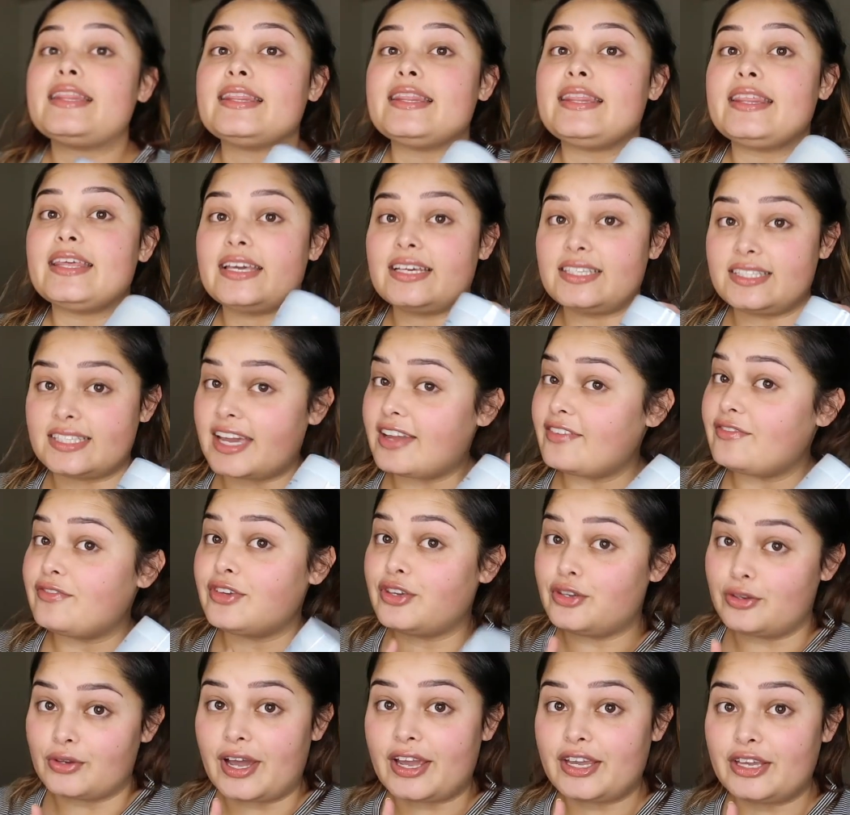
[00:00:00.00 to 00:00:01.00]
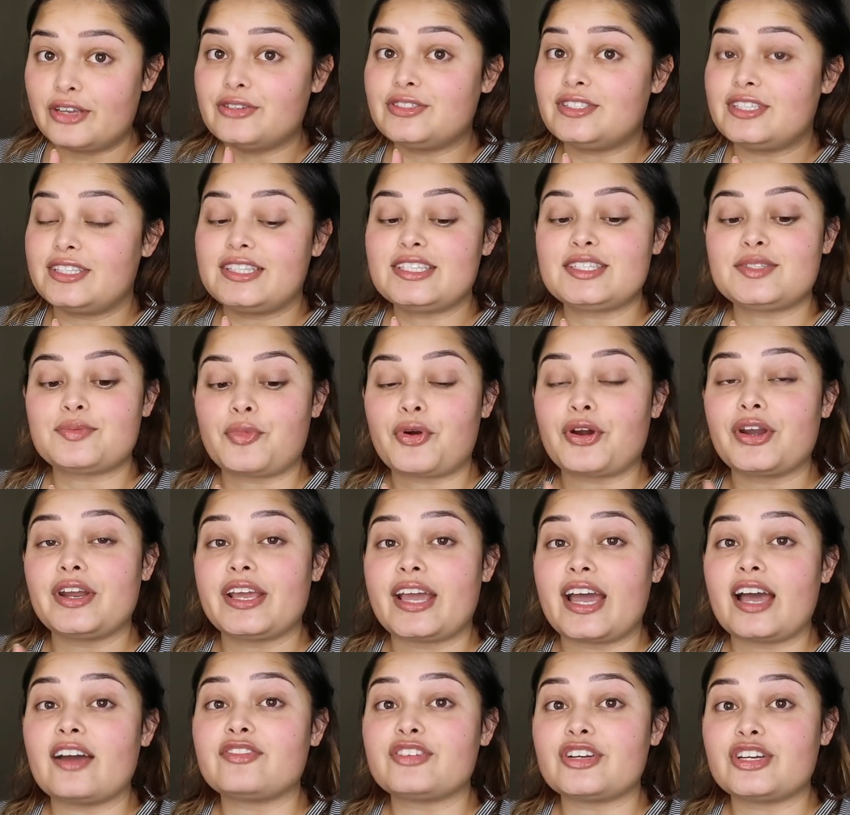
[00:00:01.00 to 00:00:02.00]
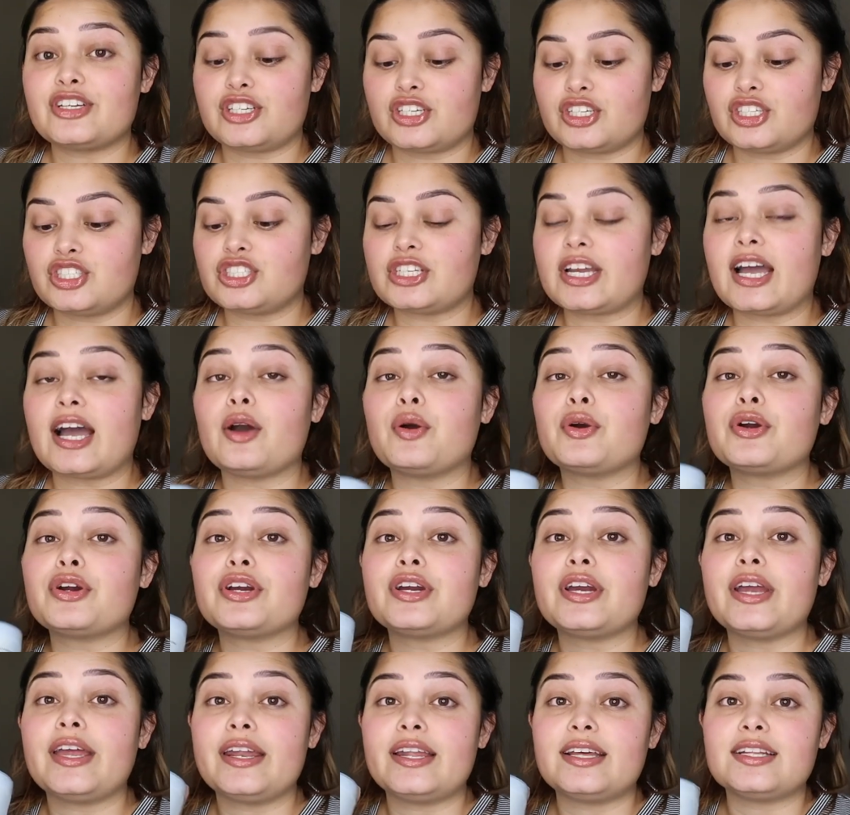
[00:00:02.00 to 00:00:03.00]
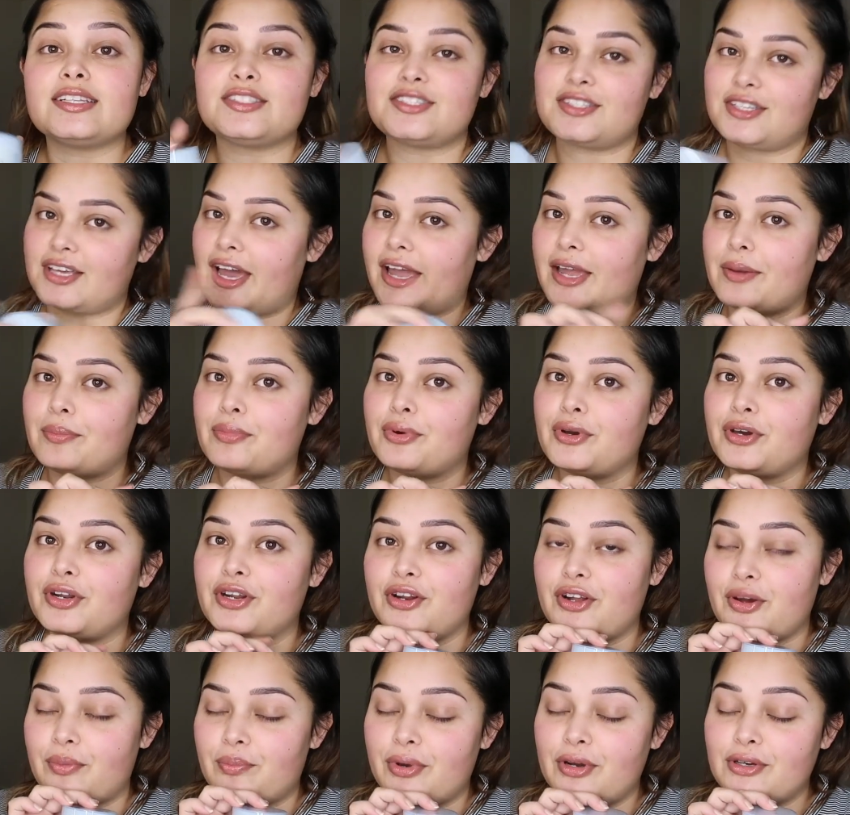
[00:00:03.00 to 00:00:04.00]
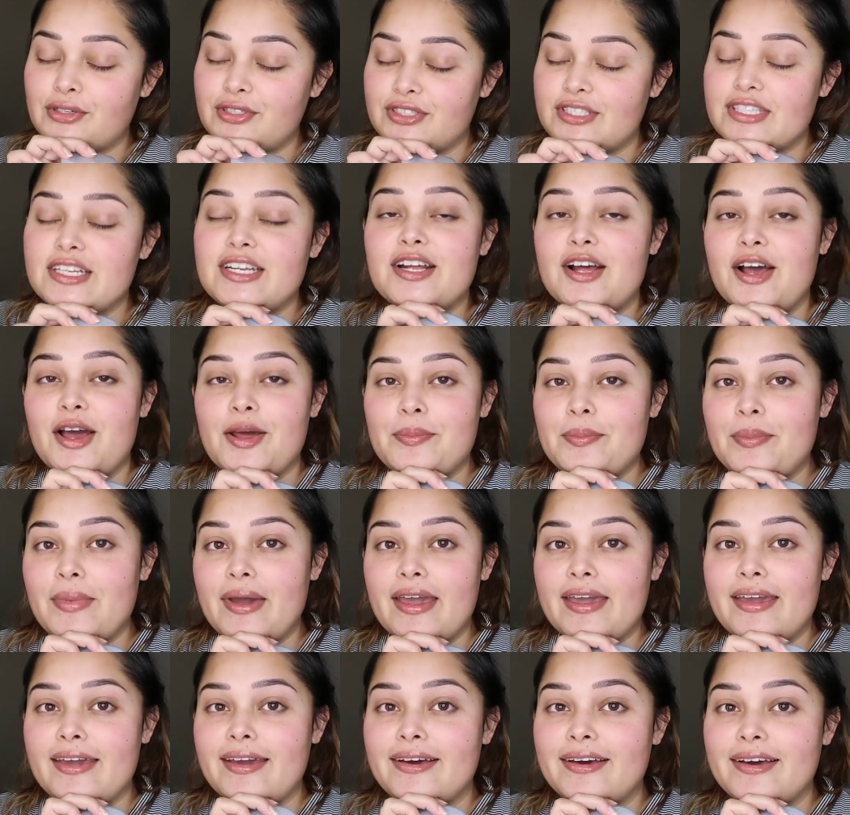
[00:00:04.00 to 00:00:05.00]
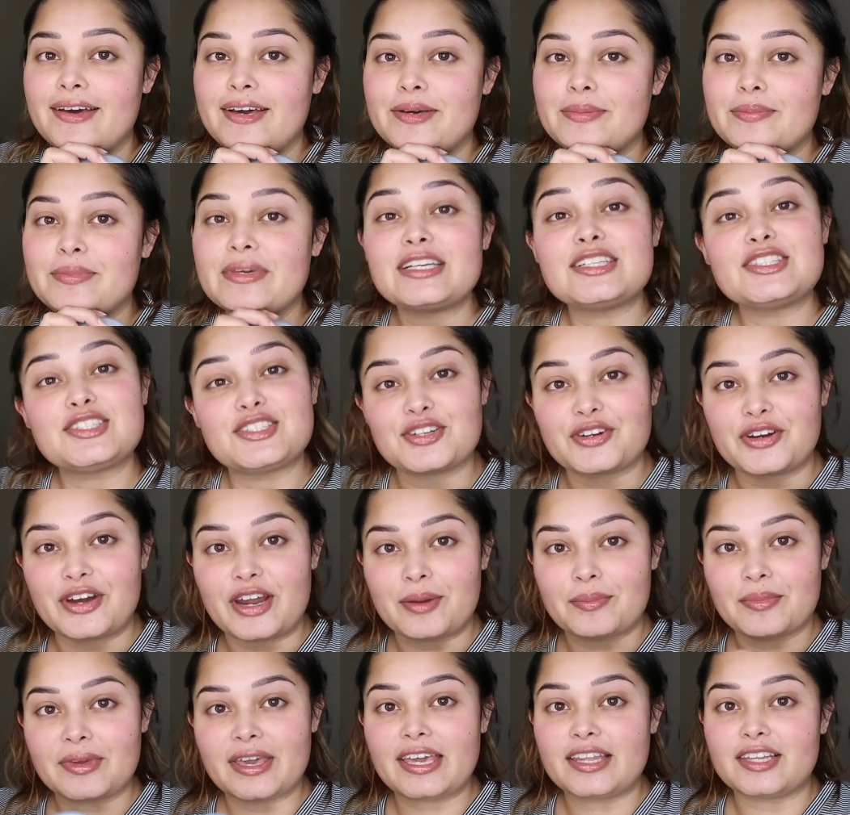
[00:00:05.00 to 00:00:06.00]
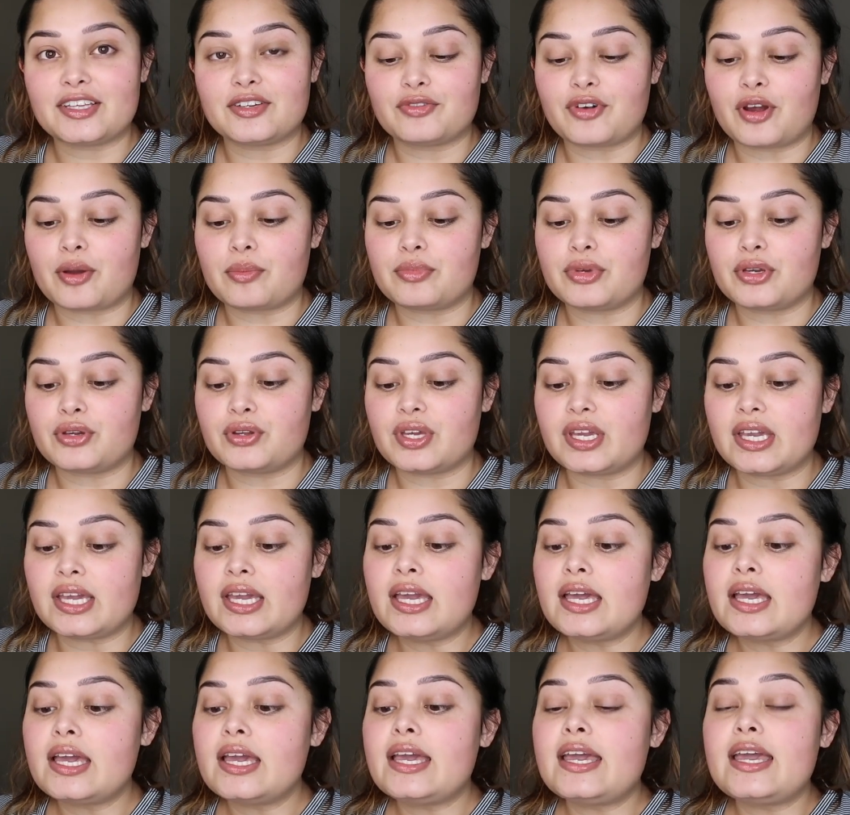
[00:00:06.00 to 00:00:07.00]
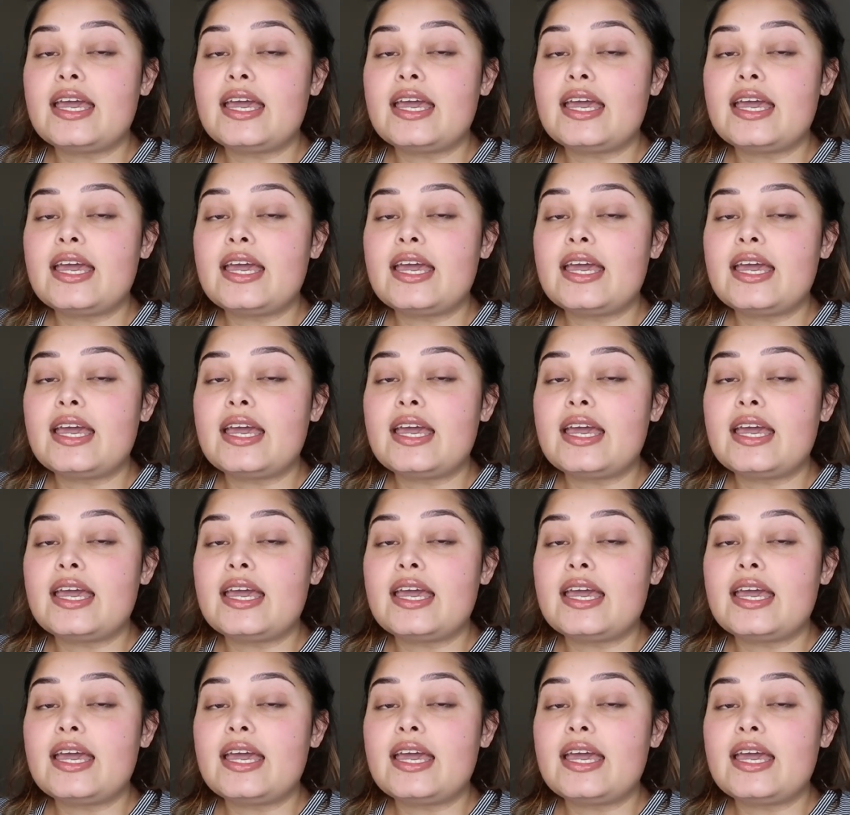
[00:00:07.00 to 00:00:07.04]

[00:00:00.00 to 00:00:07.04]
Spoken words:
This, I used it this morning after I took a shower, and I posted it on my Instagram, katelinrambeauty.